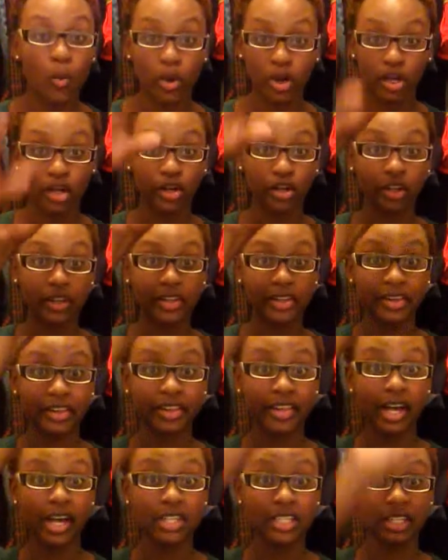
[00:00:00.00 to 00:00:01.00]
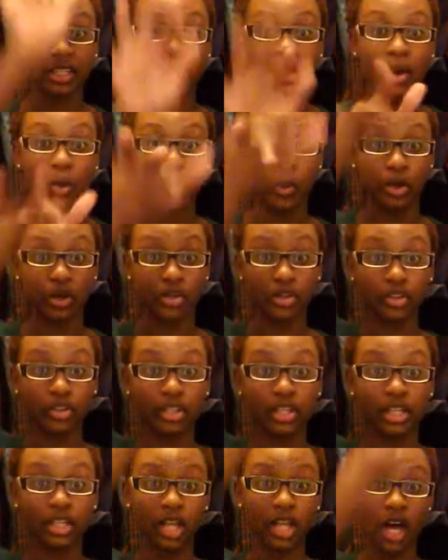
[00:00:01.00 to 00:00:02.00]
Weird Girl in the Closet. Weird Girl
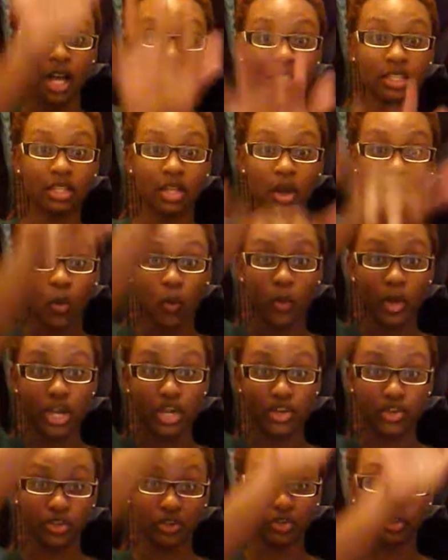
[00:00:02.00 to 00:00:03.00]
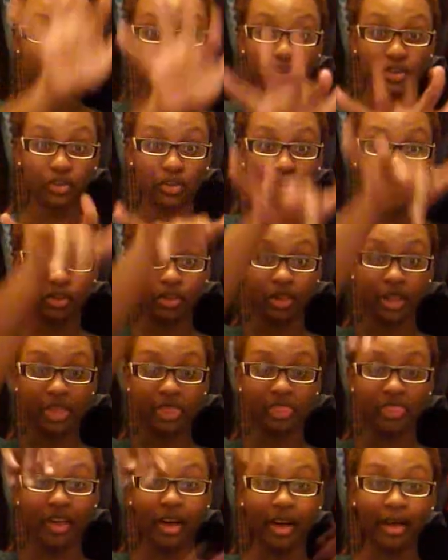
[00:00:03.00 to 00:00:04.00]
in the Closet. Weird Girl
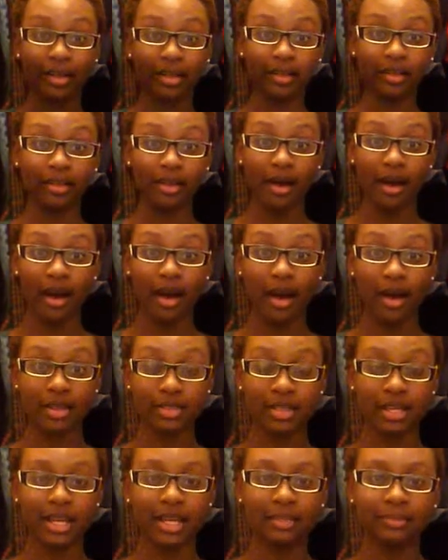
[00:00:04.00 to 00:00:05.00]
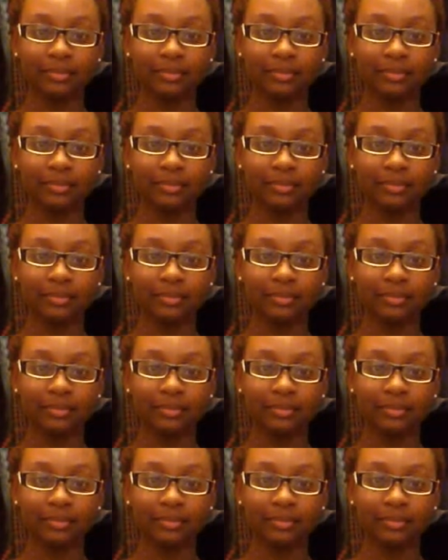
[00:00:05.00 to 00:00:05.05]
in the Closet.